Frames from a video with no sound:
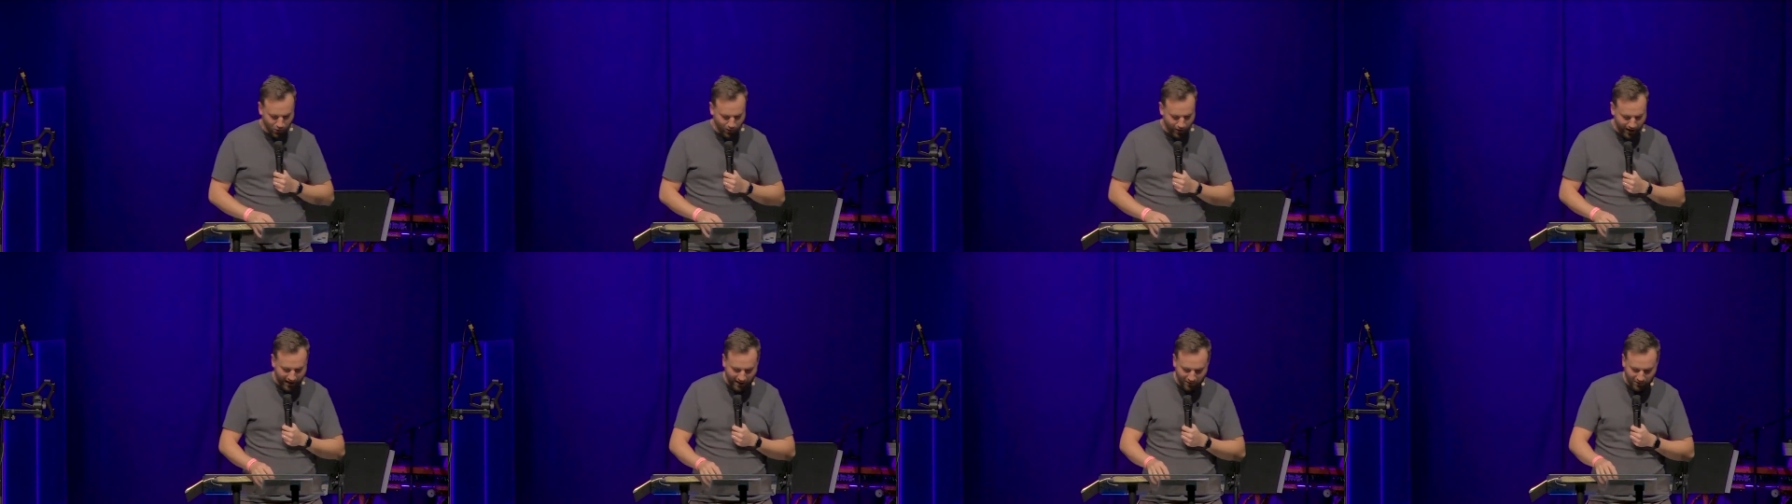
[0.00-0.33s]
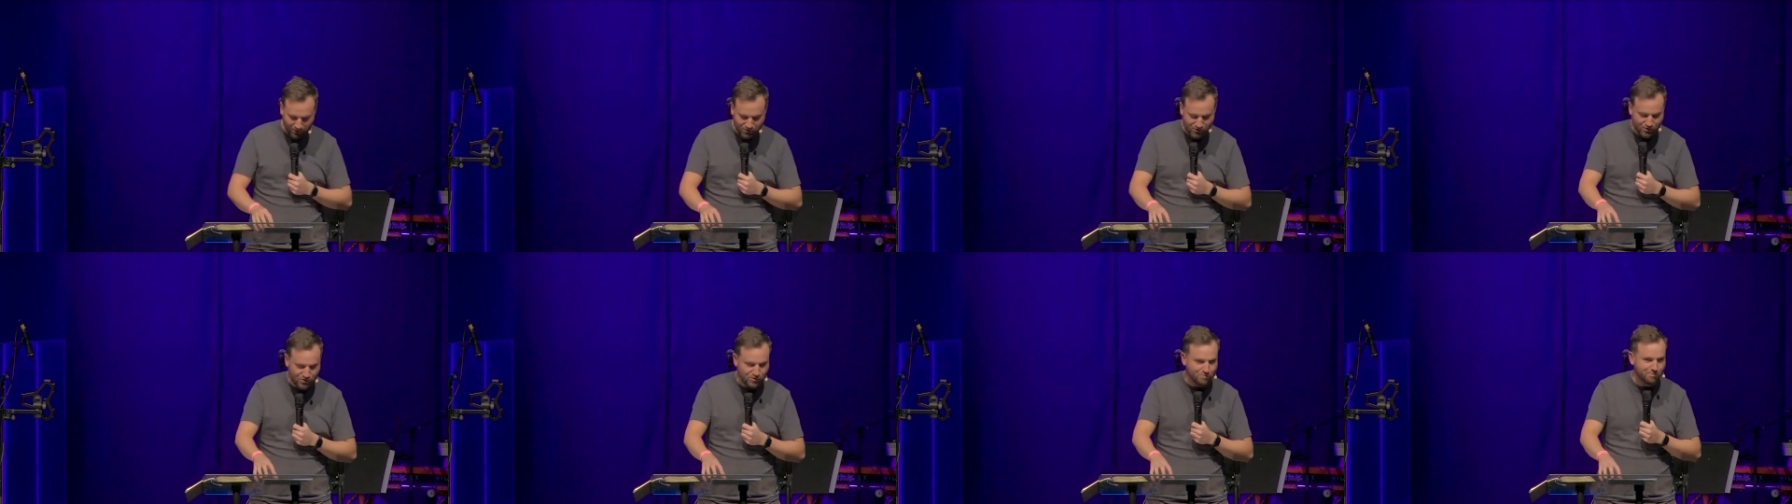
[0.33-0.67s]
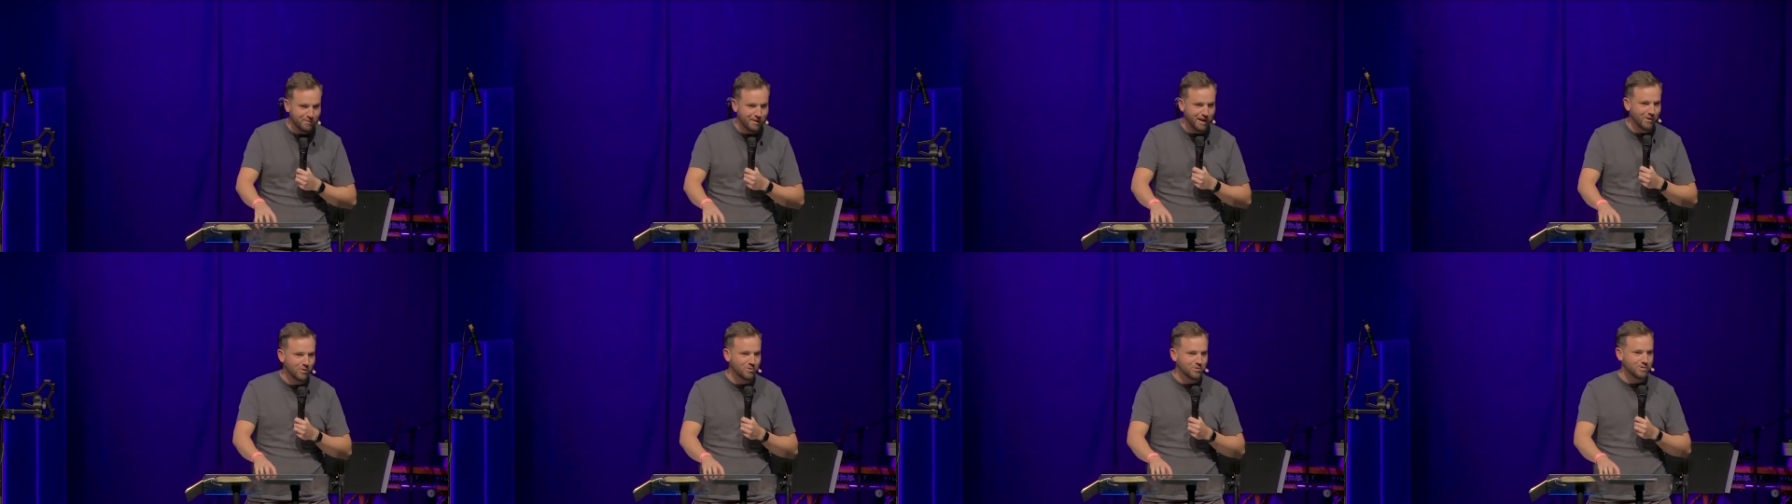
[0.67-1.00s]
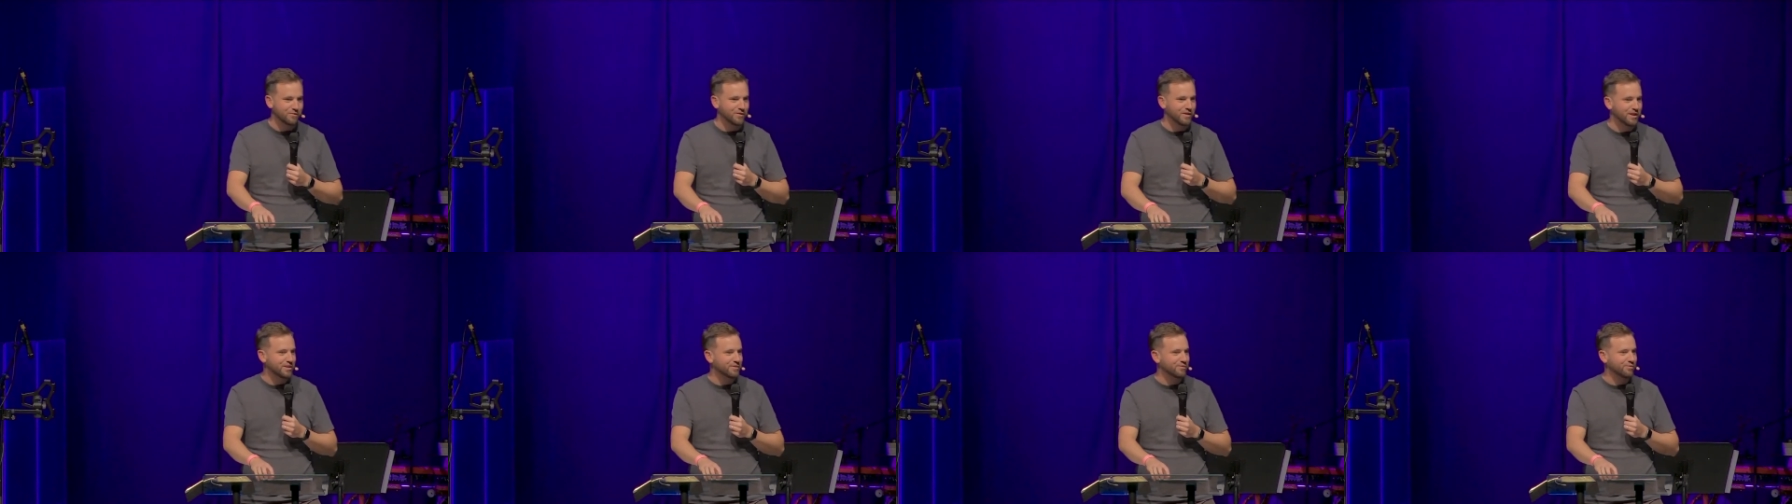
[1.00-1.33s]
house smells of
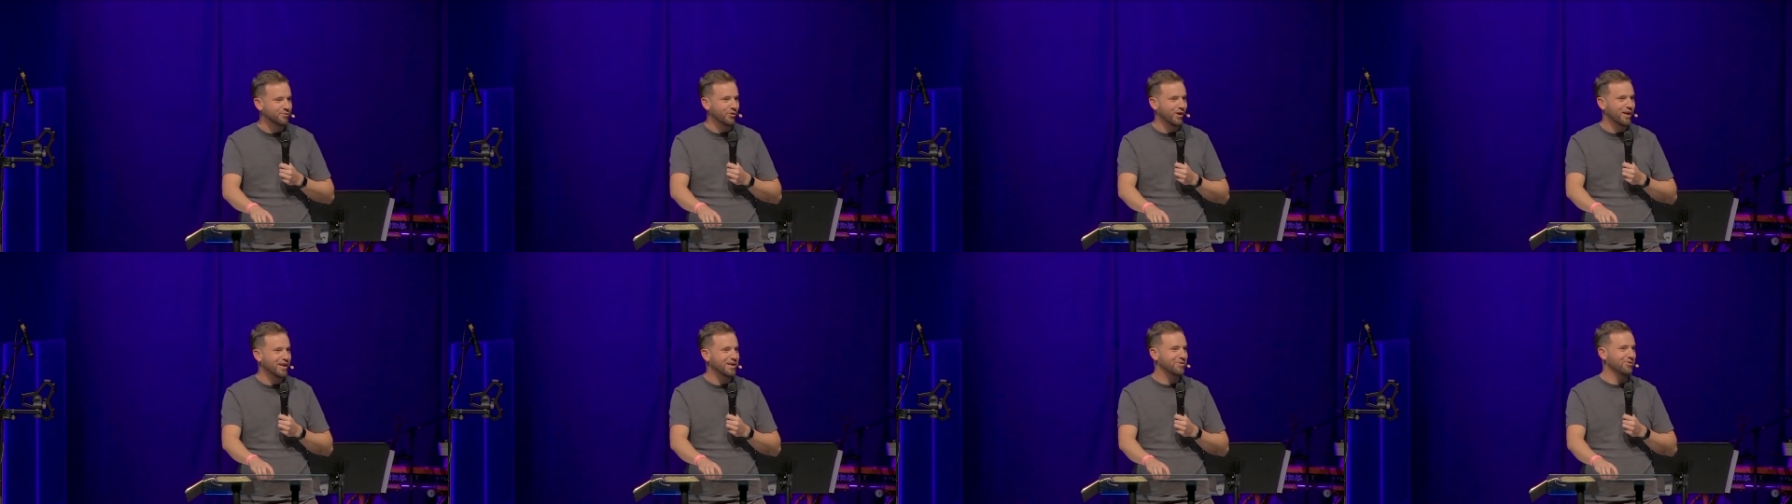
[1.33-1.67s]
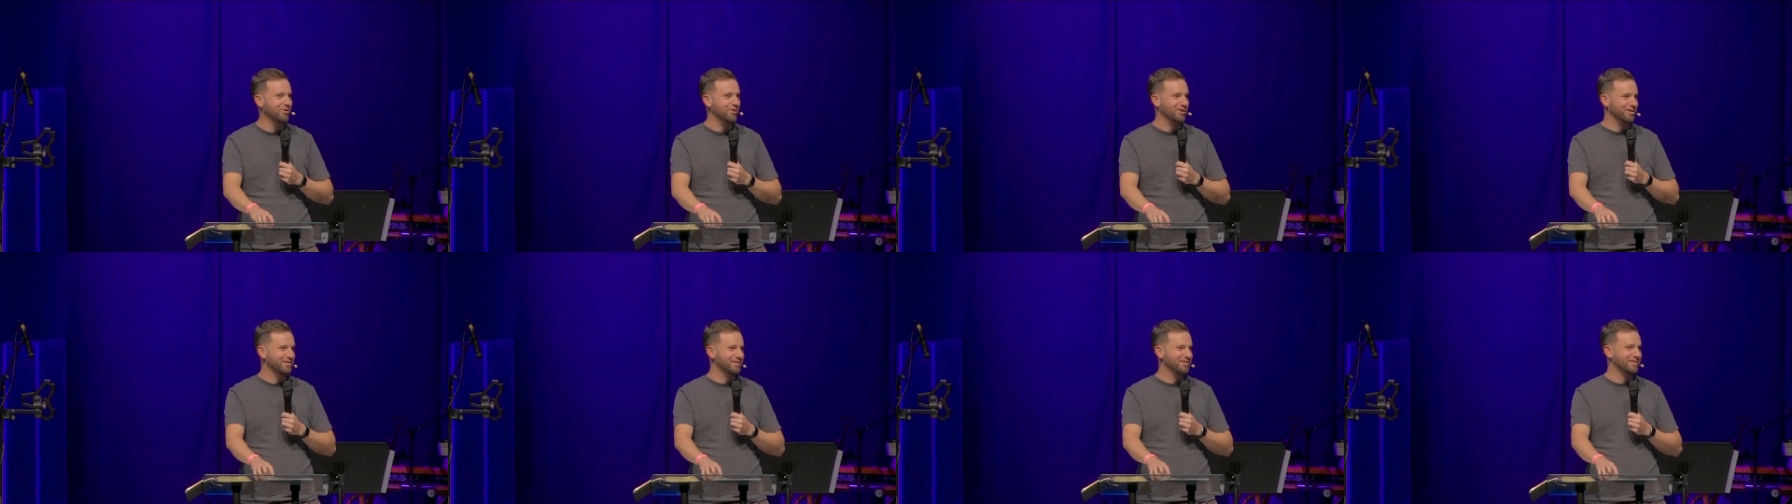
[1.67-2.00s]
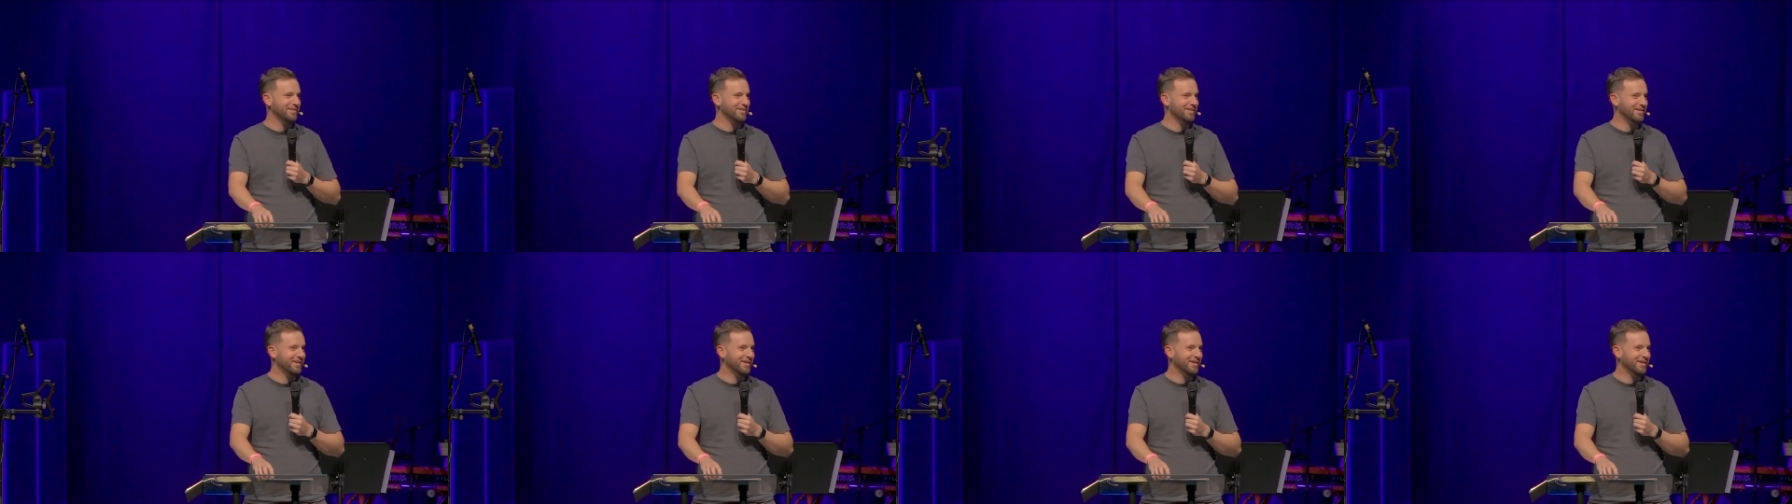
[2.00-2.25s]
this fragrance.